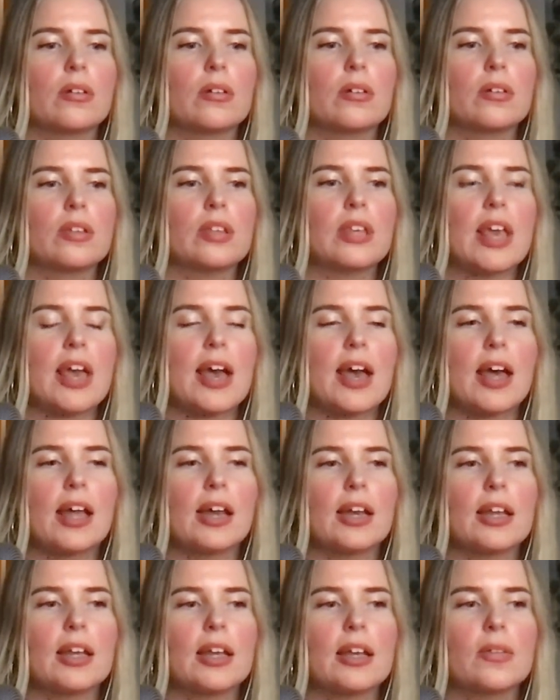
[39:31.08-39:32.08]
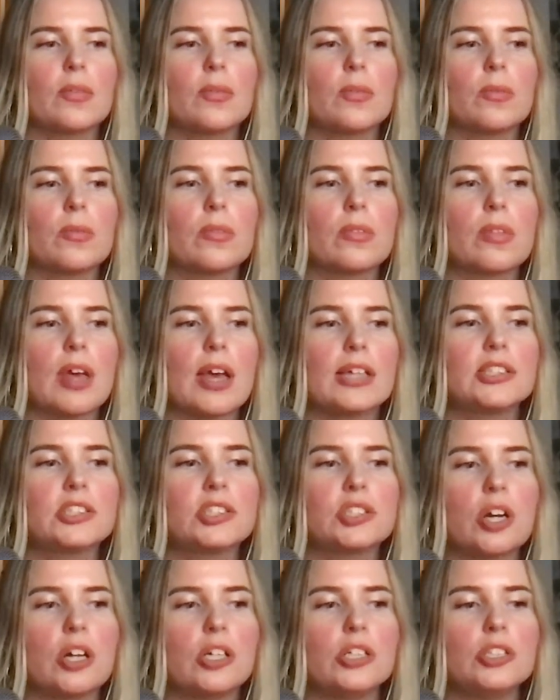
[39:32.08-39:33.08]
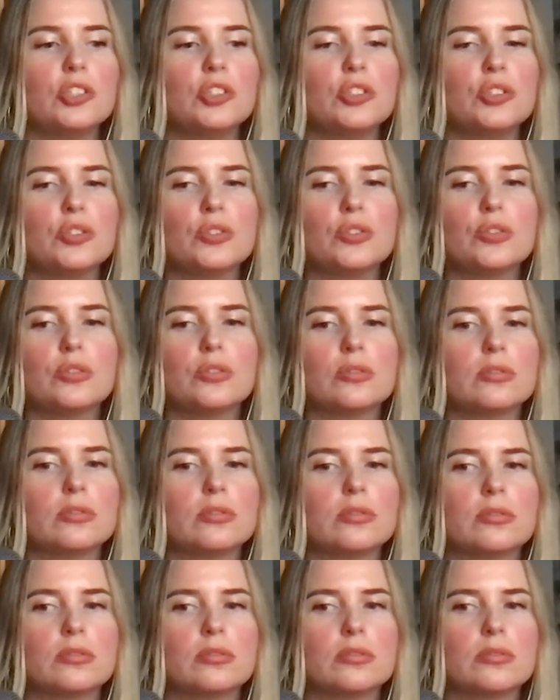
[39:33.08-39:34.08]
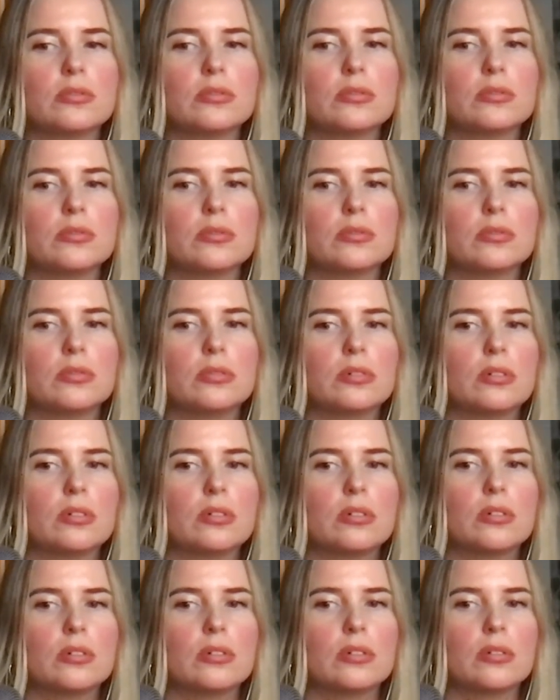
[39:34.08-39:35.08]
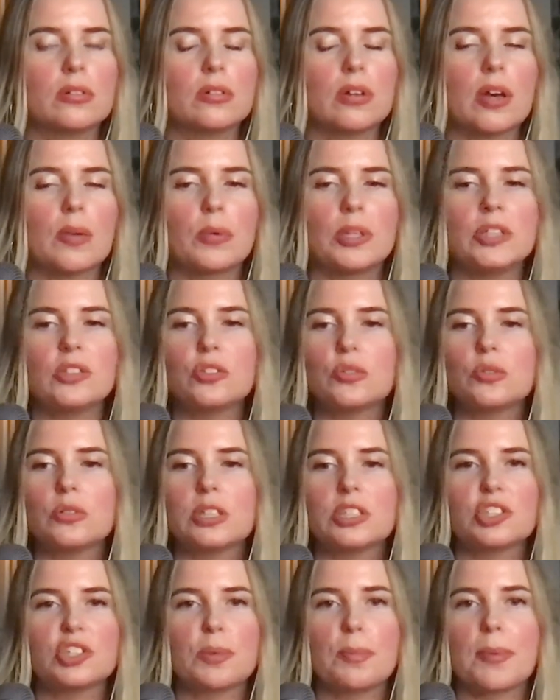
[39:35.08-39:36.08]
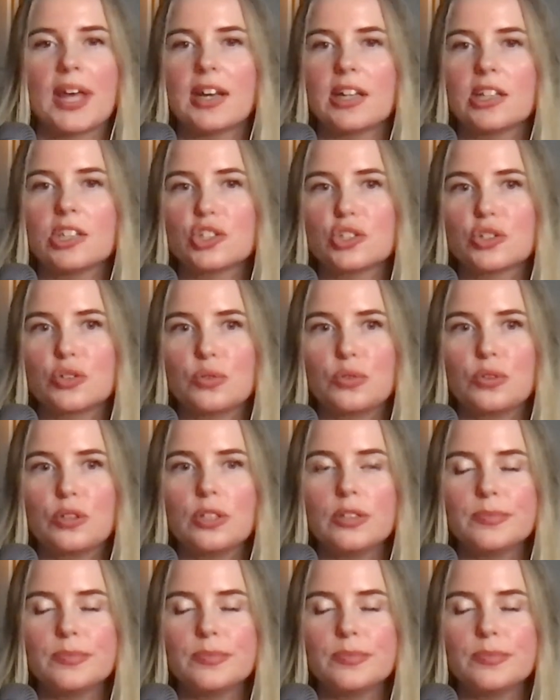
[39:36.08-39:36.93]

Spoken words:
yeah, and I started to I went to a shamanic school